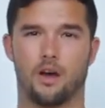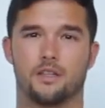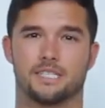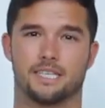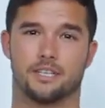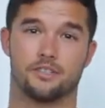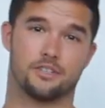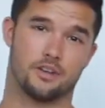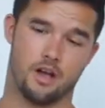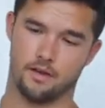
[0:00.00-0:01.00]
All the
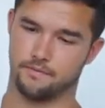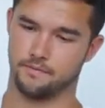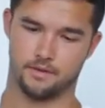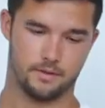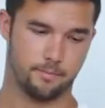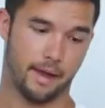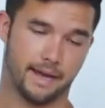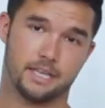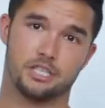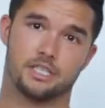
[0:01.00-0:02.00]
stickers are off,
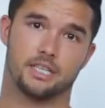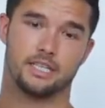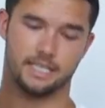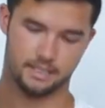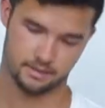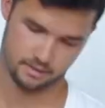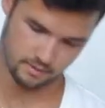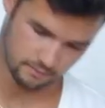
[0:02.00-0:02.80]
package is clean.